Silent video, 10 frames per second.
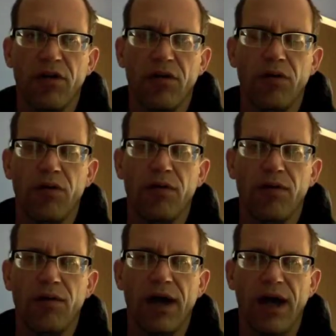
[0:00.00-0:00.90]
who
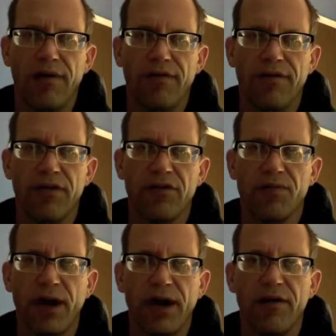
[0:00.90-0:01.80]
have
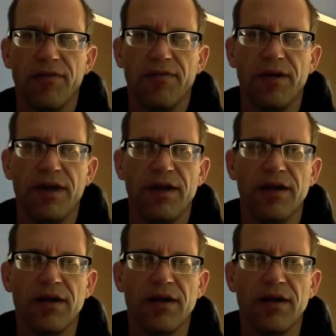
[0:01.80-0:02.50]
inspired me.